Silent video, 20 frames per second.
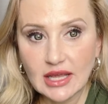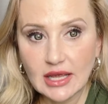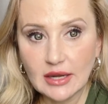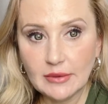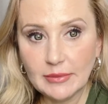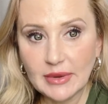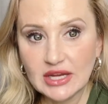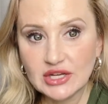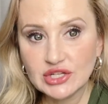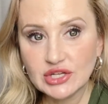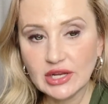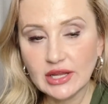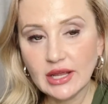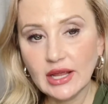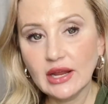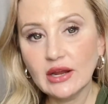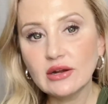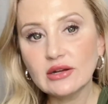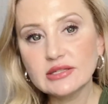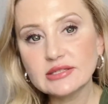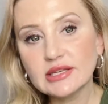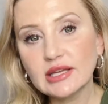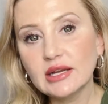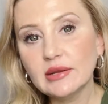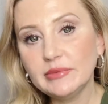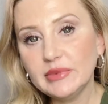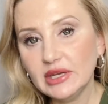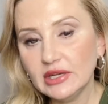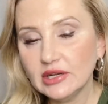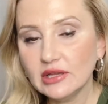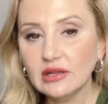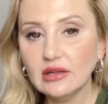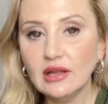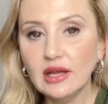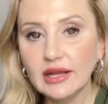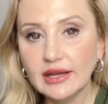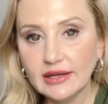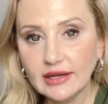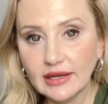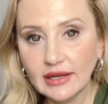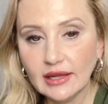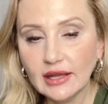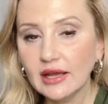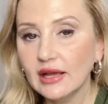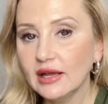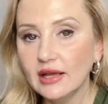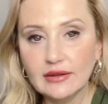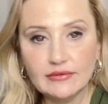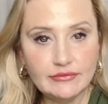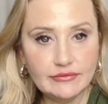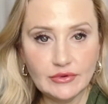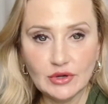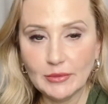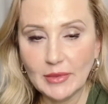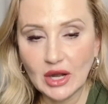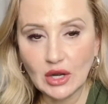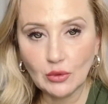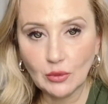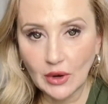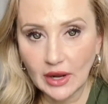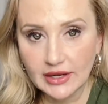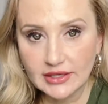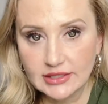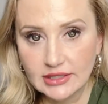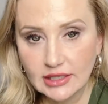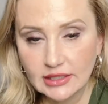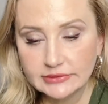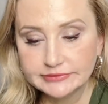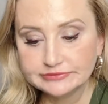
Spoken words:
and patient care is going to be declining no matter what.